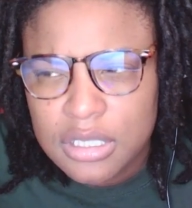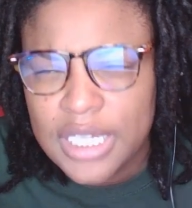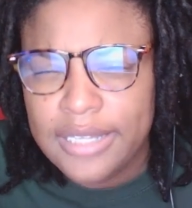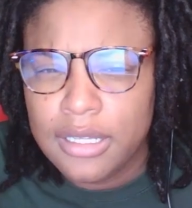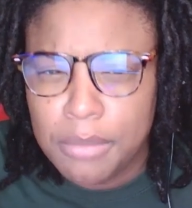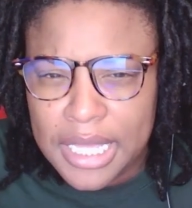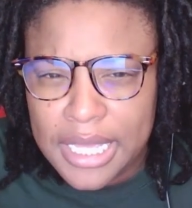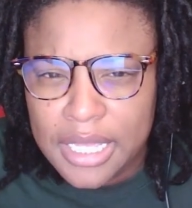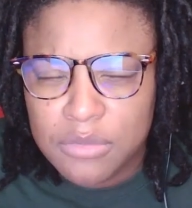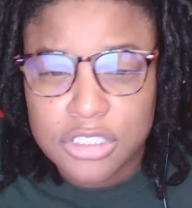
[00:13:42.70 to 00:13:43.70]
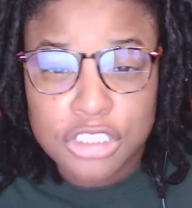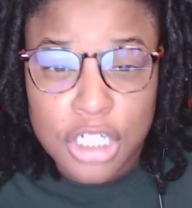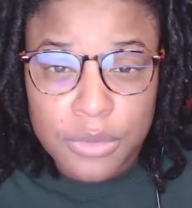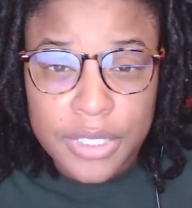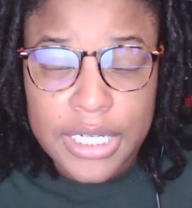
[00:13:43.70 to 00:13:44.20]
in the bed with
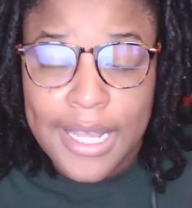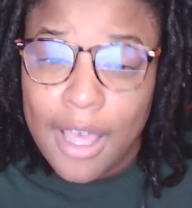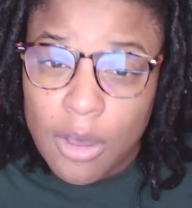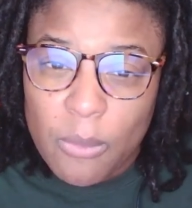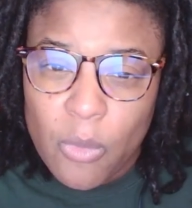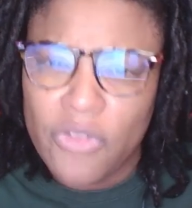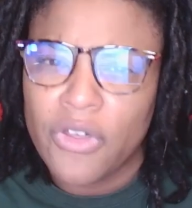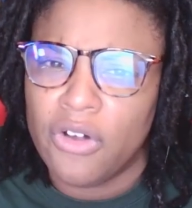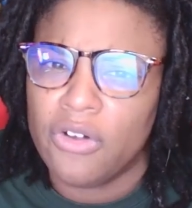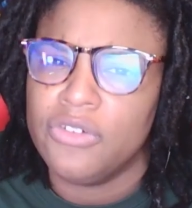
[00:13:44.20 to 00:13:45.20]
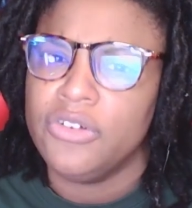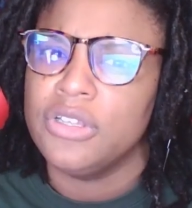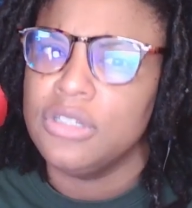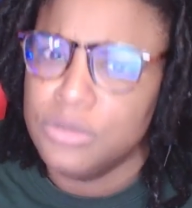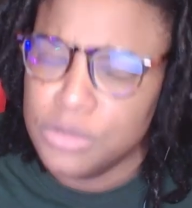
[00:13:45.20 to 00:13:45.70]
Jodi to help with her
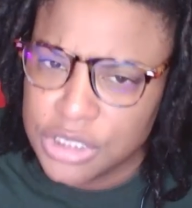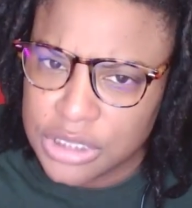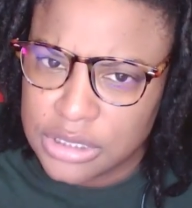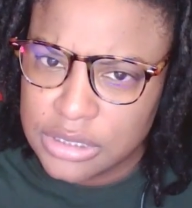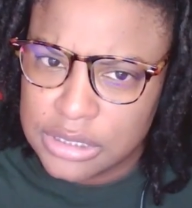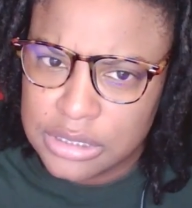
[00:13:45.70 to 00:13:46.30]
delusions.